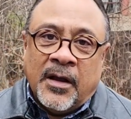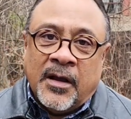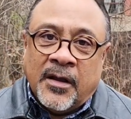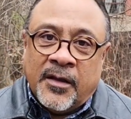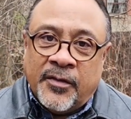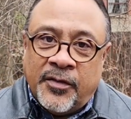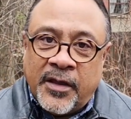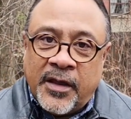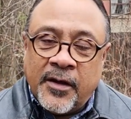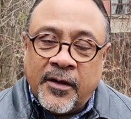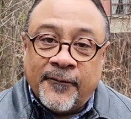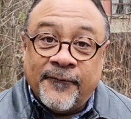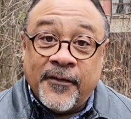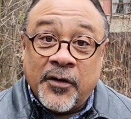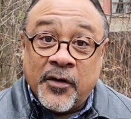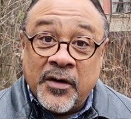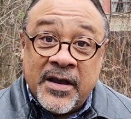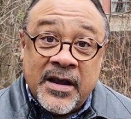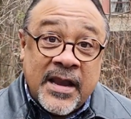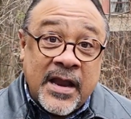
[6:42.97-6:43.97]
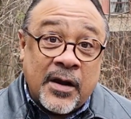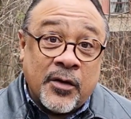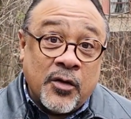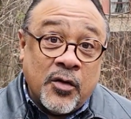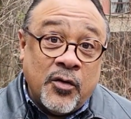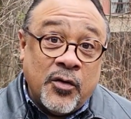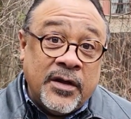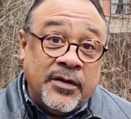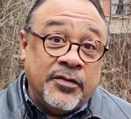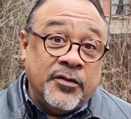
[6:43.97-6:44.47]
They are very
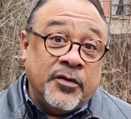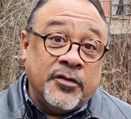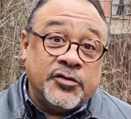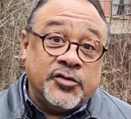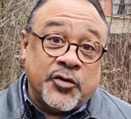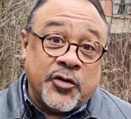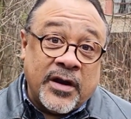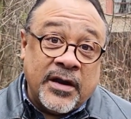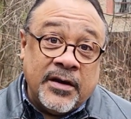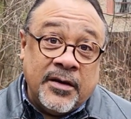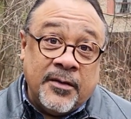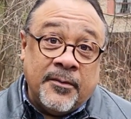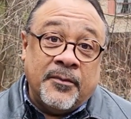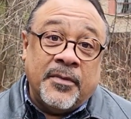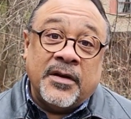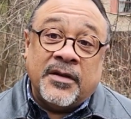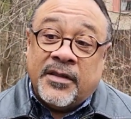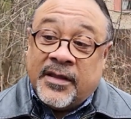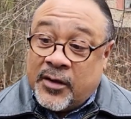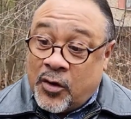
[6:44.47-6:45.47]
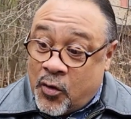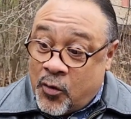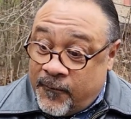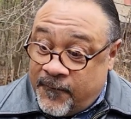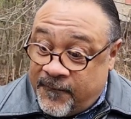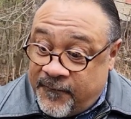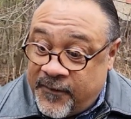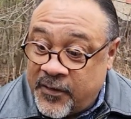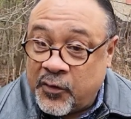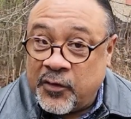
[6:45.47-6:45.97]
narrow in their trade, but they go
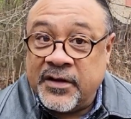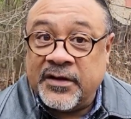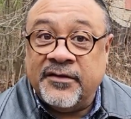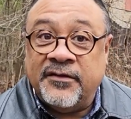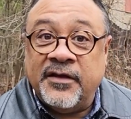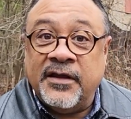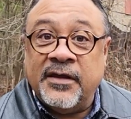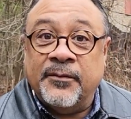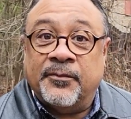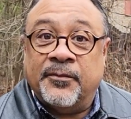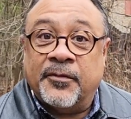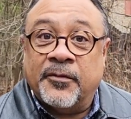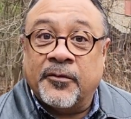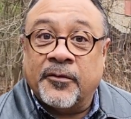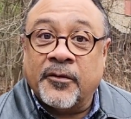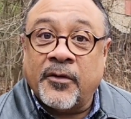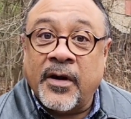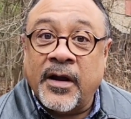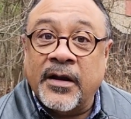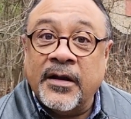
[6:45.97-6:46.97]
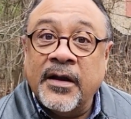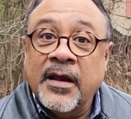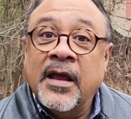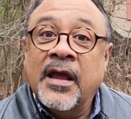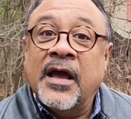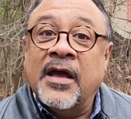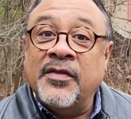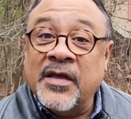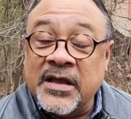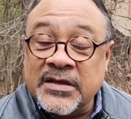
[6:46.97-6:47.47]
very deep, right?
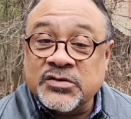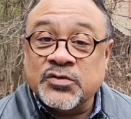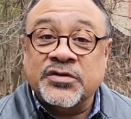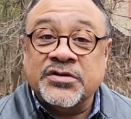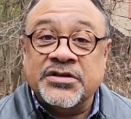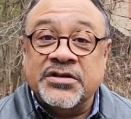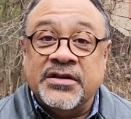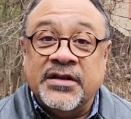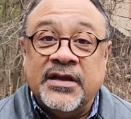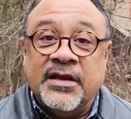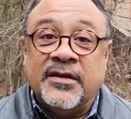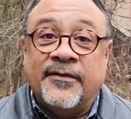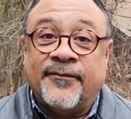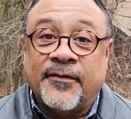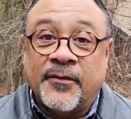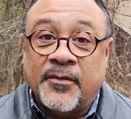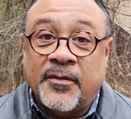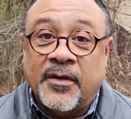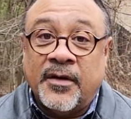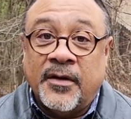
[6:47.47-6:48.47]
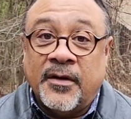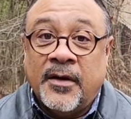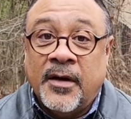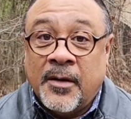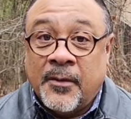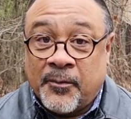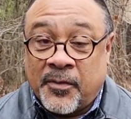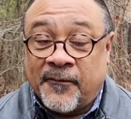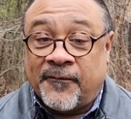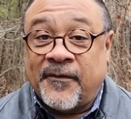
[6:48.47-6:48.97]
And that's what you need from a
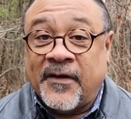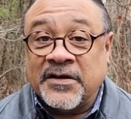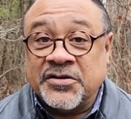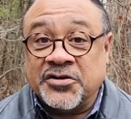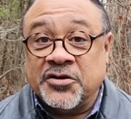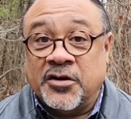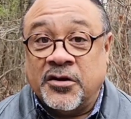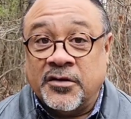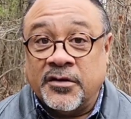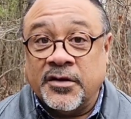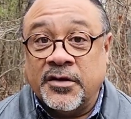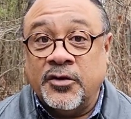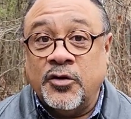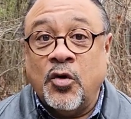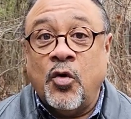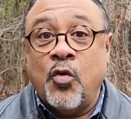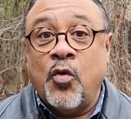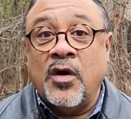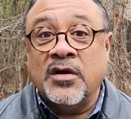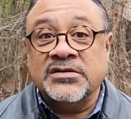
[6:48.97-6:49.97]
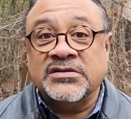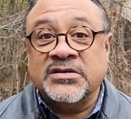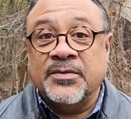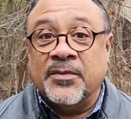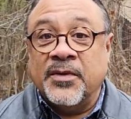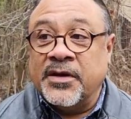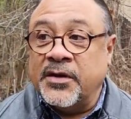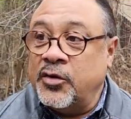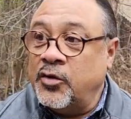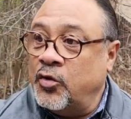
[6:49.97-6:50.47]
professional. You don't want
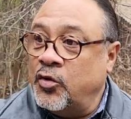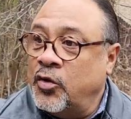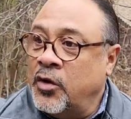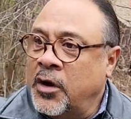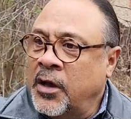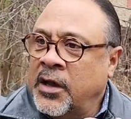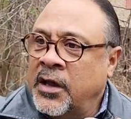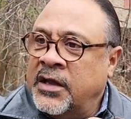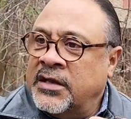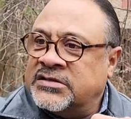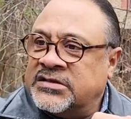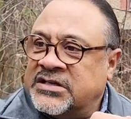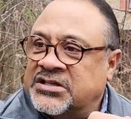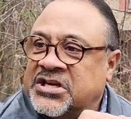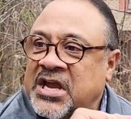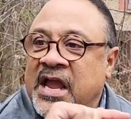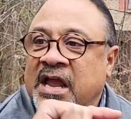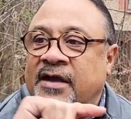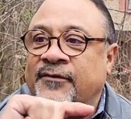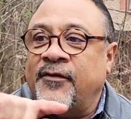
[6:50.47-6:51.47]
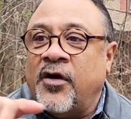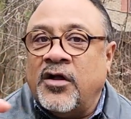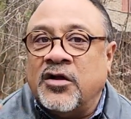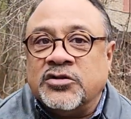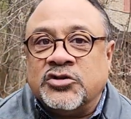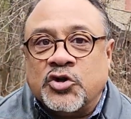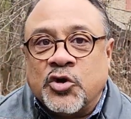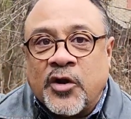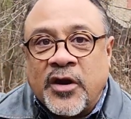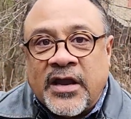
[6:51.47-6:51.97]
somebody who is a jack of all
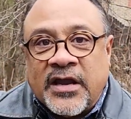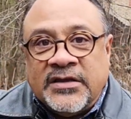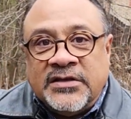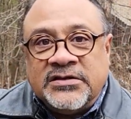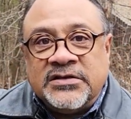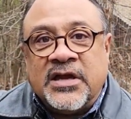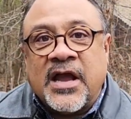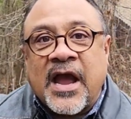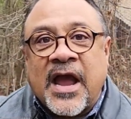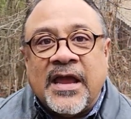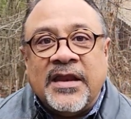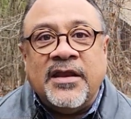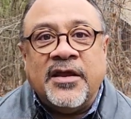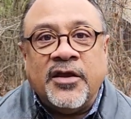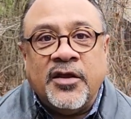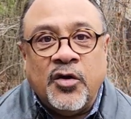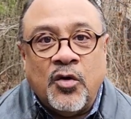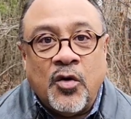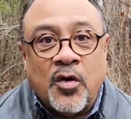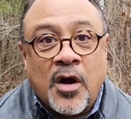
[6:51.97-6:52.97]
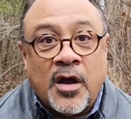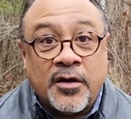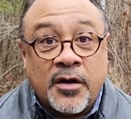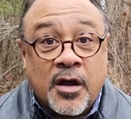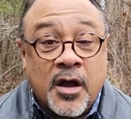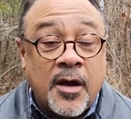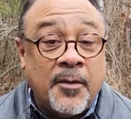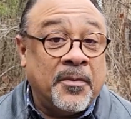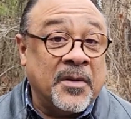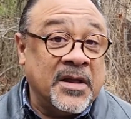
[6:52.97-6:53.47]
trades guiding you on
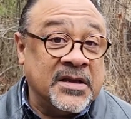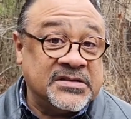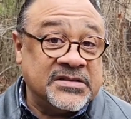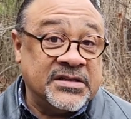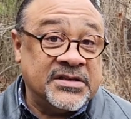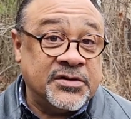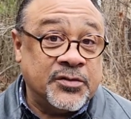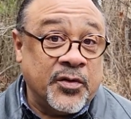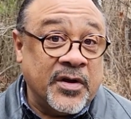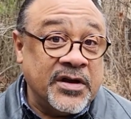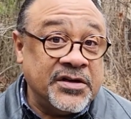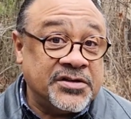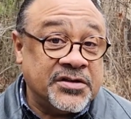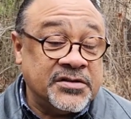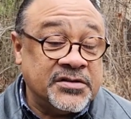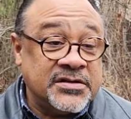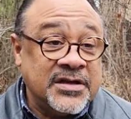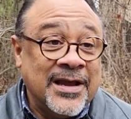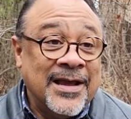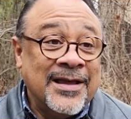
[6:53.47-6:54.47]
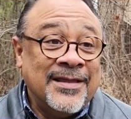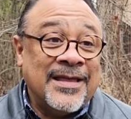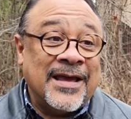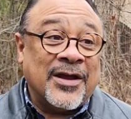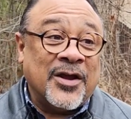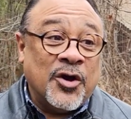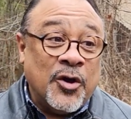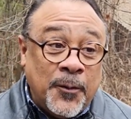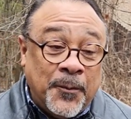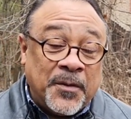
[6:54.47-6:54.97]
complex situations
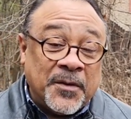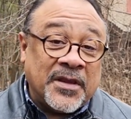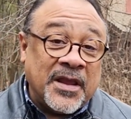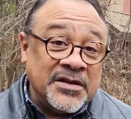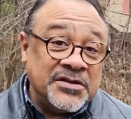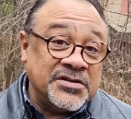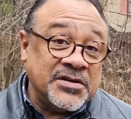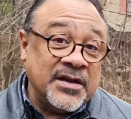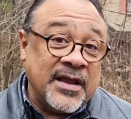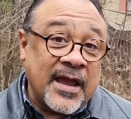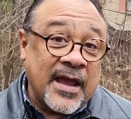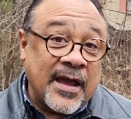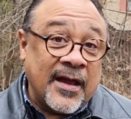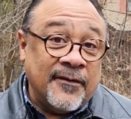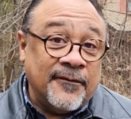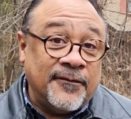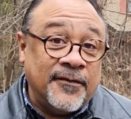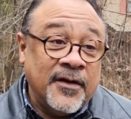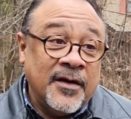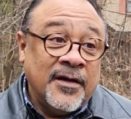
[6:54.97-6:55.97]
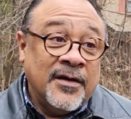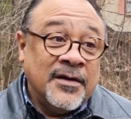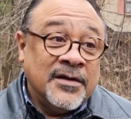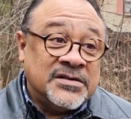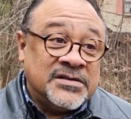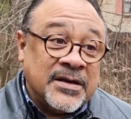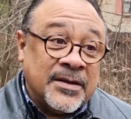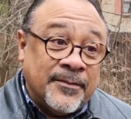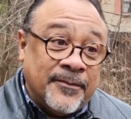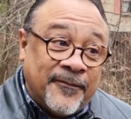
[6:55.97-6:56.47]
that could potentially have
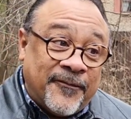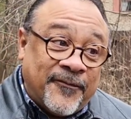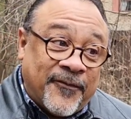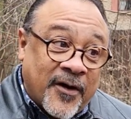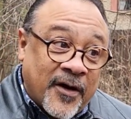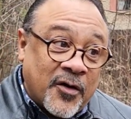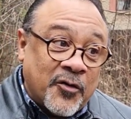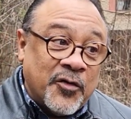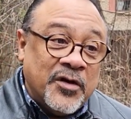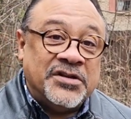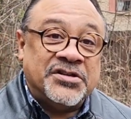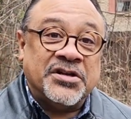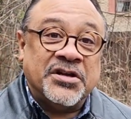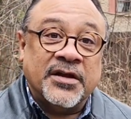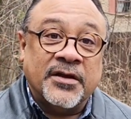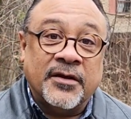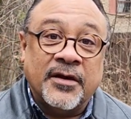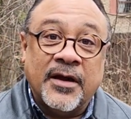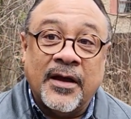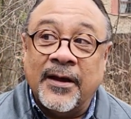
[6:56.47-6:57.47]
some far-reaching